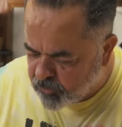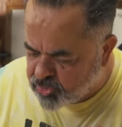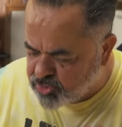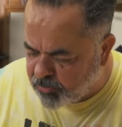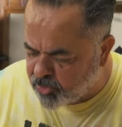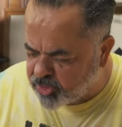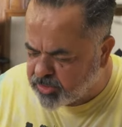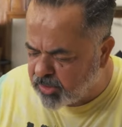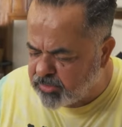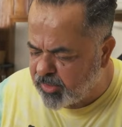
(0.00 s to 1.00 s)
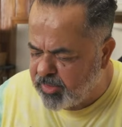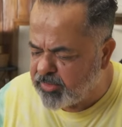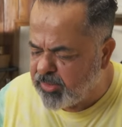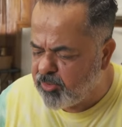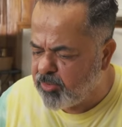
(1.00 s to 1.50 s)
So I'm going to turn the
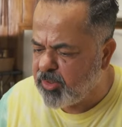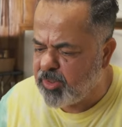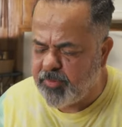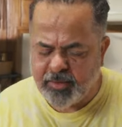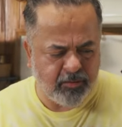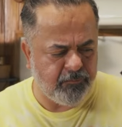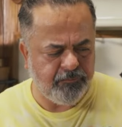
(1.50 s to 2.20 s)
heat down a little bit